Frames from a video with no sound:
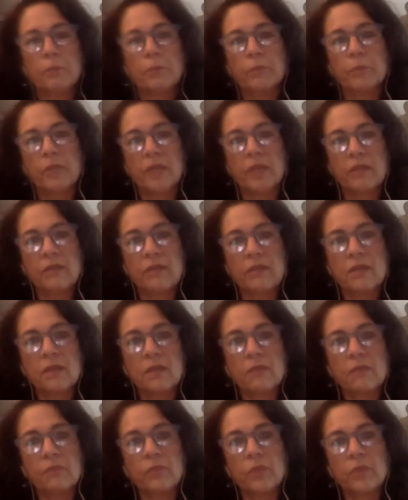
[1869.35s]
but i think
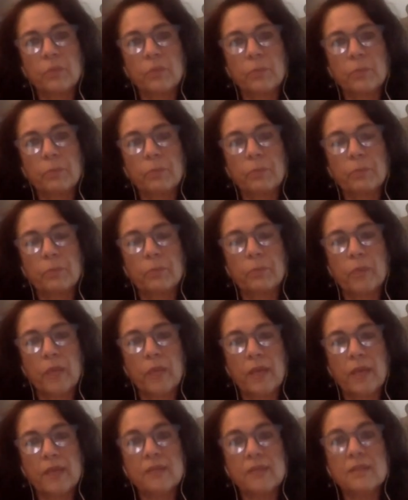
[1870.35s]
the
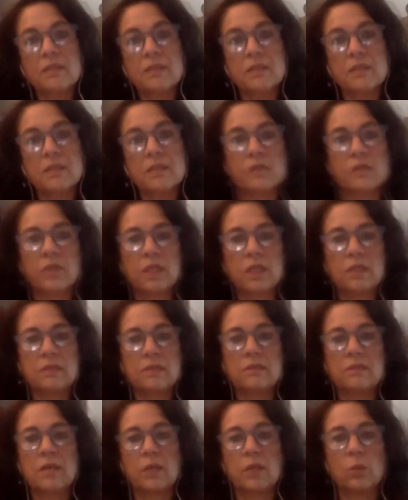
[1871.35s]
essence of it is
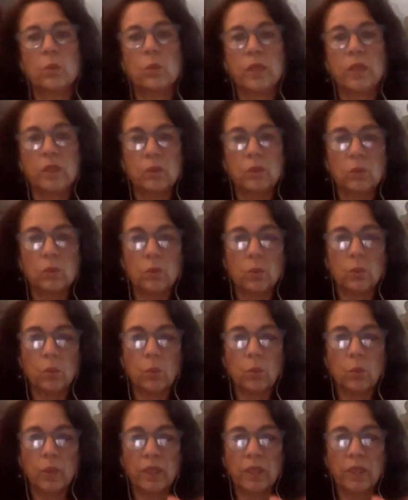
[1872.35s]
that when you
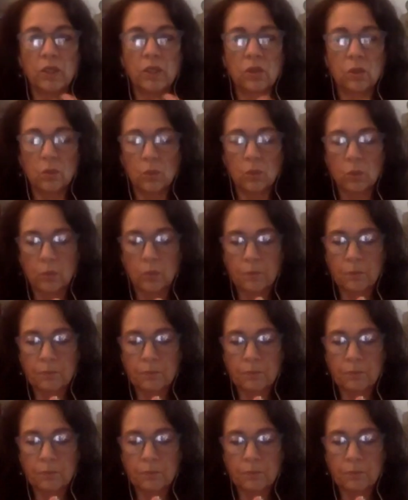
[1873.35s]
when you